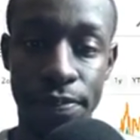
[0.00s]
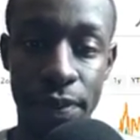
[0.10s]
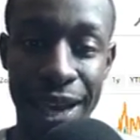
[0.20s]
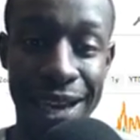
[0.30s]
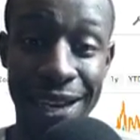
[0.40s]

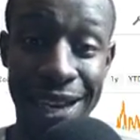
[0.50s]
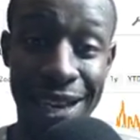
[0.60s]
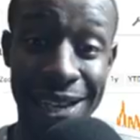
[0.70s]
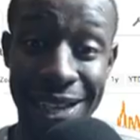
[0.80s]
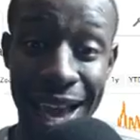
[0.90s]
in
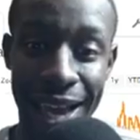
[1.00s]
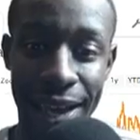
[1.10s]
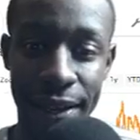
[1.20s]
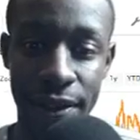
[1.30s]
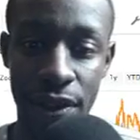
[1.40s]
a day.
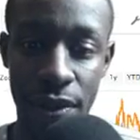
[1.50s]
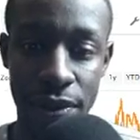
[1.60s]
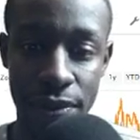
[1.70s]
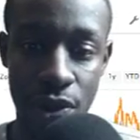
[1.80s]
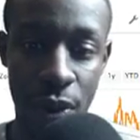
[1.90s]
You know,
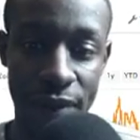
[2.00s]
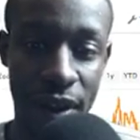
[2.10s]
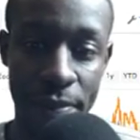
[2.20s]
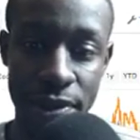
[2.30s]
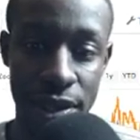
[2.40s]

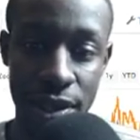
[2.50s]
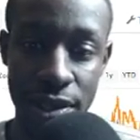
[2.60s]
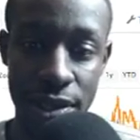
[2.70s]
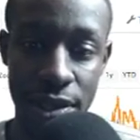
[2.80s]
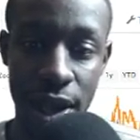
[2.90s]
25%, this
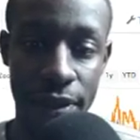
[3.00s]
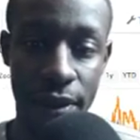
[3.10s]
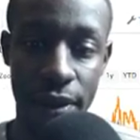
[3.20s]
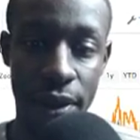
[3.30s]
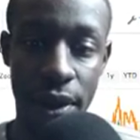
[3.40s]
is nothing
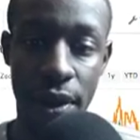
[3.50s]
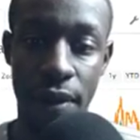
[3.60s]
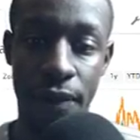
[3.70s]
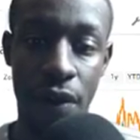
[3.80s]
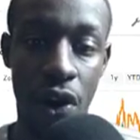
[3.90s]

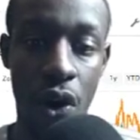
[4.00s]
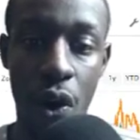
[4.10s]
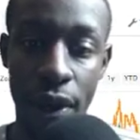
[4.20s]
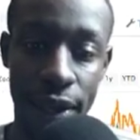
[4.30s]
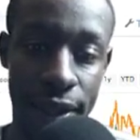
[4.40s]
for a
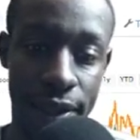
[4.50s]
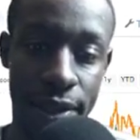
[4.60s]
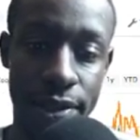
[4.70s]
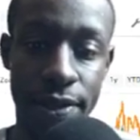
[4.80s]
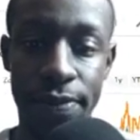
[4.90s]
coin like
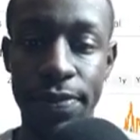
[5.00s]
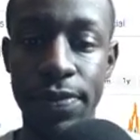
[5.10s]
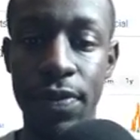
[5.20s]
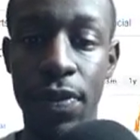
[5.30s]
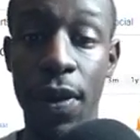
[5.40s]
this.
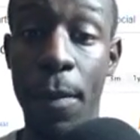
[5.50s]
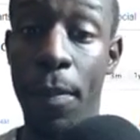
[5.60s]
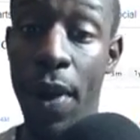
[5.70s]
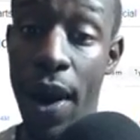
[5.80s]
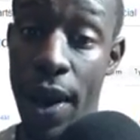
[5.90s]

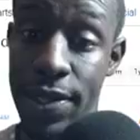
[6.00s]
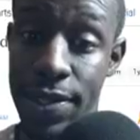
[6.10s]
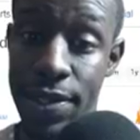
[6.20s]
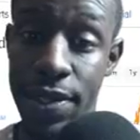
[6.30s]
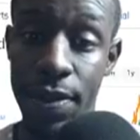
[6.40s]

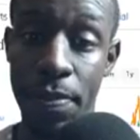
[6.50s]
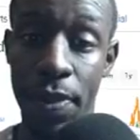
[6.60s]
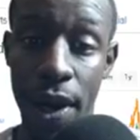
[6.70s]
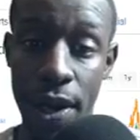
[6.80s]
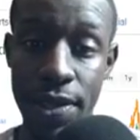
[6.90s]
But
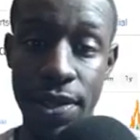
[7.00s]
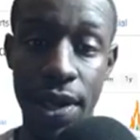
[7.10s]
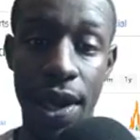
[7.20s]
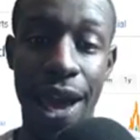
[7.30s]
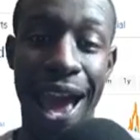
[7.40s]

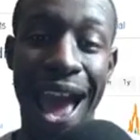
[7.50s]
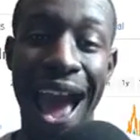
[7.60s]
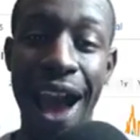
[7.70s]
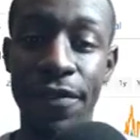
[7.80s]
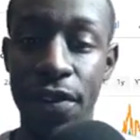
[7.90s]

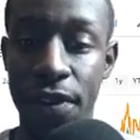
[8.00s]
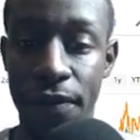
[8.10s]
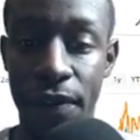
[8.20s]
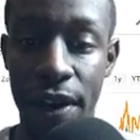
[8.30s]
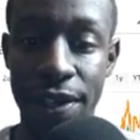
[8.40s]
after the
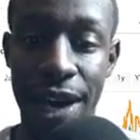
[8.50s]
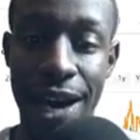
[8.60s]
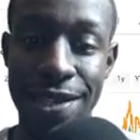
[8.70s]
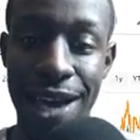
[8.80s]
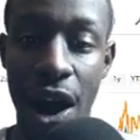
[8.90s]
FUD
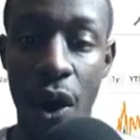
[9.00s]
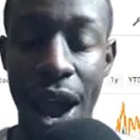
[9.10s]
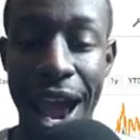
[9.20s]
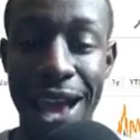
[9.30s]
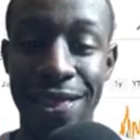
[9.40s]
dies out
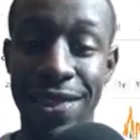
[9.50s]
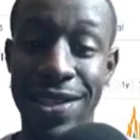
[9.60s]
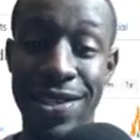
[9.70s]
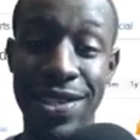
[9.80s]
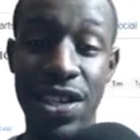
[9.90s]
and the
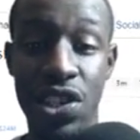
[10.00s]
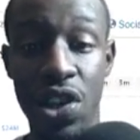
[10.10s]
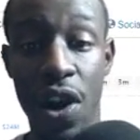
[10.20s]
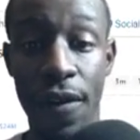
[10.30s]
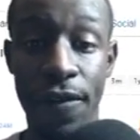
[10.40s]

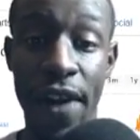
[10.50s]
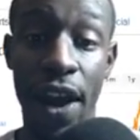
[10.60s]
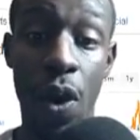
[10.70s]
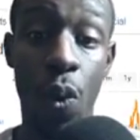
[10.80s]
seesaw effect